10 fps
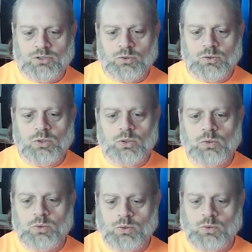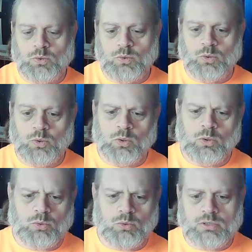Ooh,
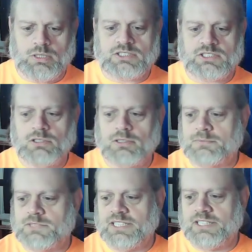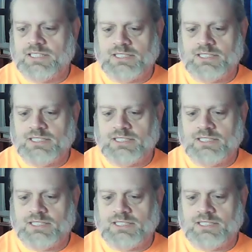that's sharp, Jay.